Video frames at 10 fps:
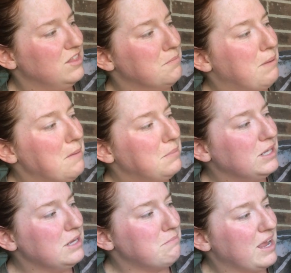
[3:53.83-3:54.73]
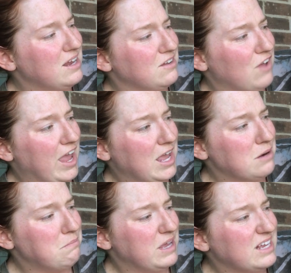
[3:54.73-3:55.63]
The bumbling band of
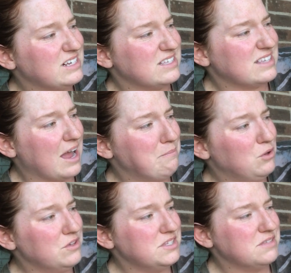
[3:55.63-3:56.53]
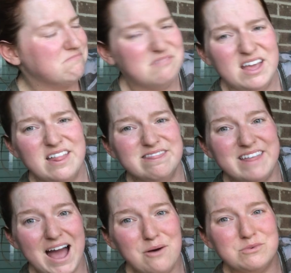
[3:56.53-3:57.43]
hand-picked disciples,
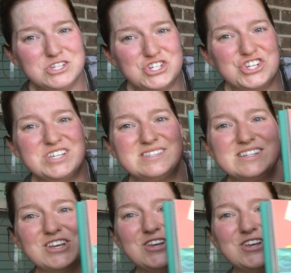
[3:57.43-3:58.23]
that was just